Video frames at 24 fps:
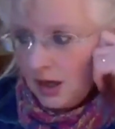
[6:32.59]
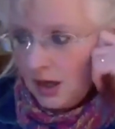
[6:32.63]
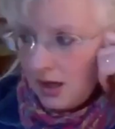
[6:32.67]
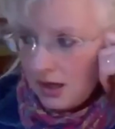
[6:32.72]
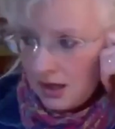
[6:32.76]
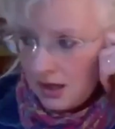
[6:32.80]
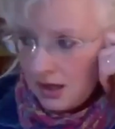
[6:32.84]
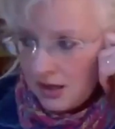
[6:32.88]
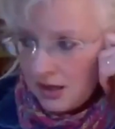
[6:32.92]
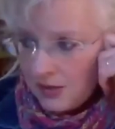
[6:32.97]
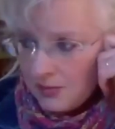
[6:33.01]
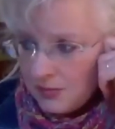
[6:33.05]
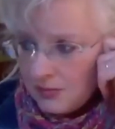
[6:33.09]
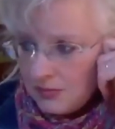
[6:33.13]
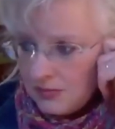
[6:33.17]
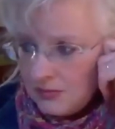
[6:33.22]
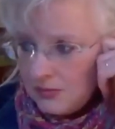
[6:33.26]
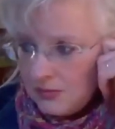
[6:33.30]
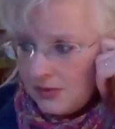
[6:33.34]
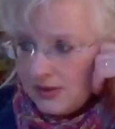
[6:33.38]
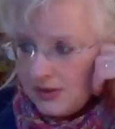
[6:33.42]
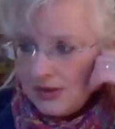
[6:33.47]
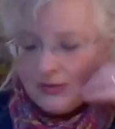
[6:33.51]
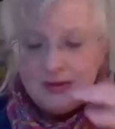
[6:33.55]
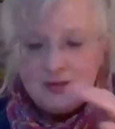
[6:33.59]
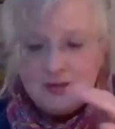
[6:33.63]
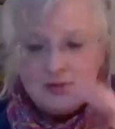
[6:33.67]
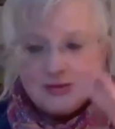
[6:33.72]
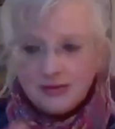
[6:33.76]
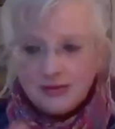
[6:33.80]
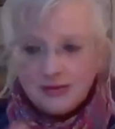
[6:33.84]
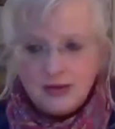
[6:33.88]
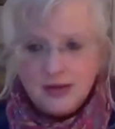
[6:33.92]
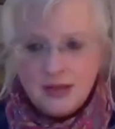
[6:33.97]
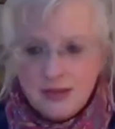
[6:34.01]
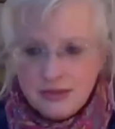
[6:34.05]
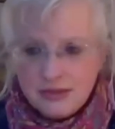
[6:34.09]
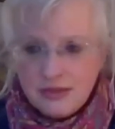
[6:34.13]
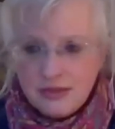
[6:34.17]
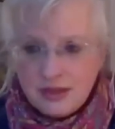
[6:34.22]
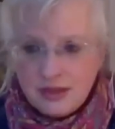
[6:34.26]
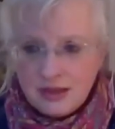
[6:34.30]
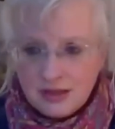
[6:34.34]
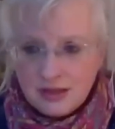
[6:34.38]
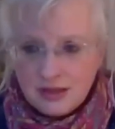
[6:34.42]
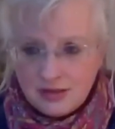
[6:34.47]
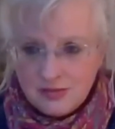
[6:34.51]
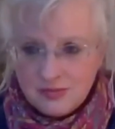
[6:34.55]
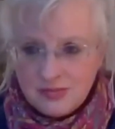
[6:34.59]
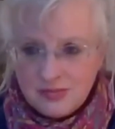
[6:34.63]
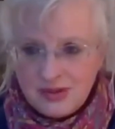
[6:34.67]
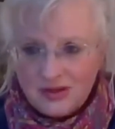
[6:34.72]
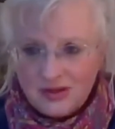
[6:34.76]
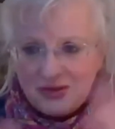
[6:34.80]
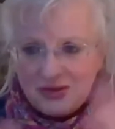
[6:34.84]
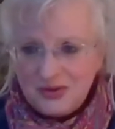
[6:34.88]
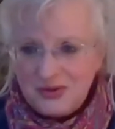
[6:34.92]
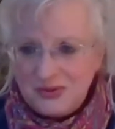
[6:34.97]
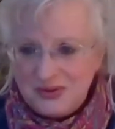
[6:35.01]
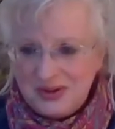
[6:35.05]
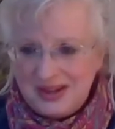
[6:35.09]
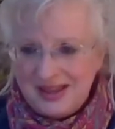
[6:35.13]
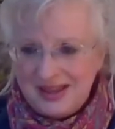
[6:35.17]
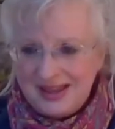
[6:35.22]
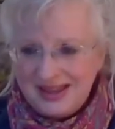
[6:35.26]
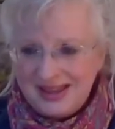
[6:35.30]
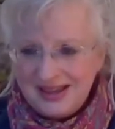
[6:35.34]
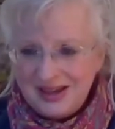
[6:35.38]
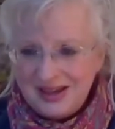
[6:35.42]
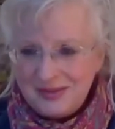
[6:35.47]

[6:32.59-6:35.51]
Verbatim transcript: um, where there is nothing, by the way.